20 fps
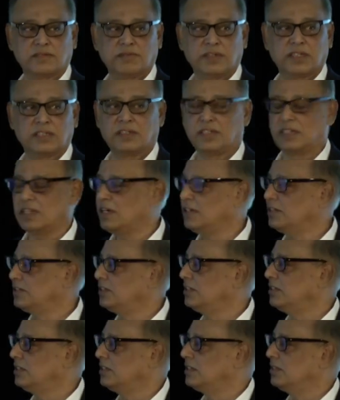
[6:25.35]
We are the
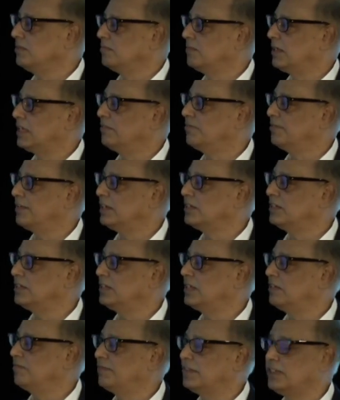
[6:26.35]
largest
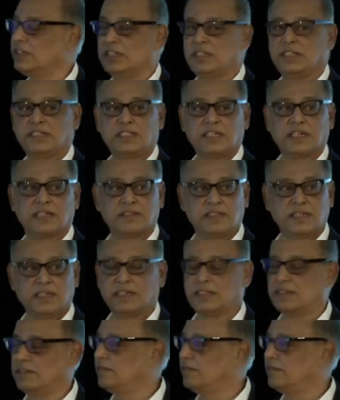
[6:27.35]
manufacturing facility, I think, in the